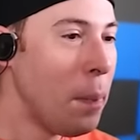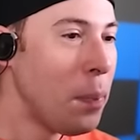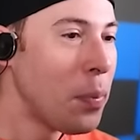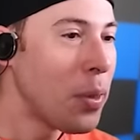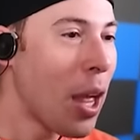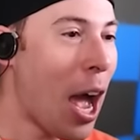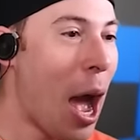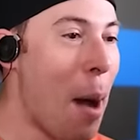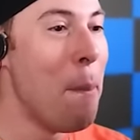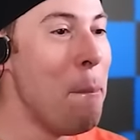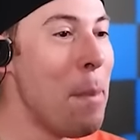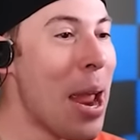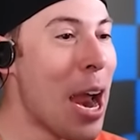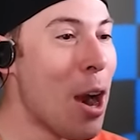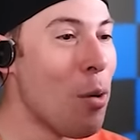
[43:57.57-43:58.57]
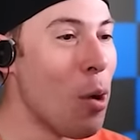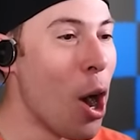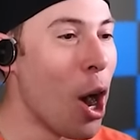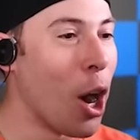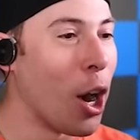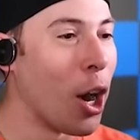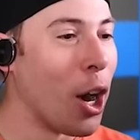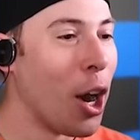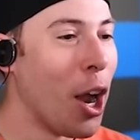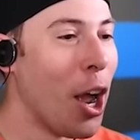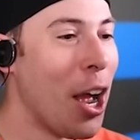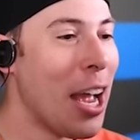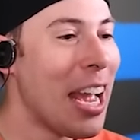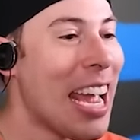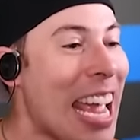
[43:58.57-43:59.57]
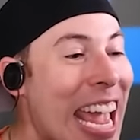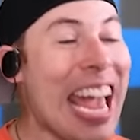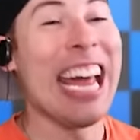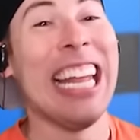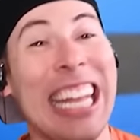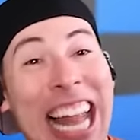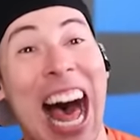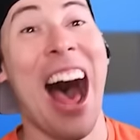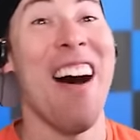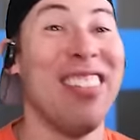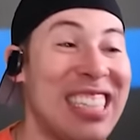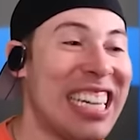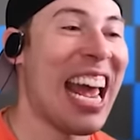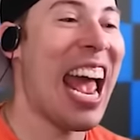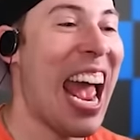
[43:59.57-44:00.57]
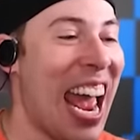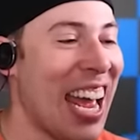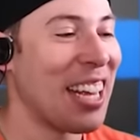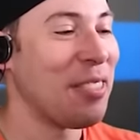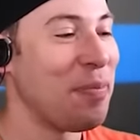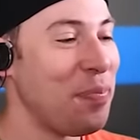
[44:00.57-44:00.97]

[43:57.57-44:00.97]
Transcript: A mirror! He loves it!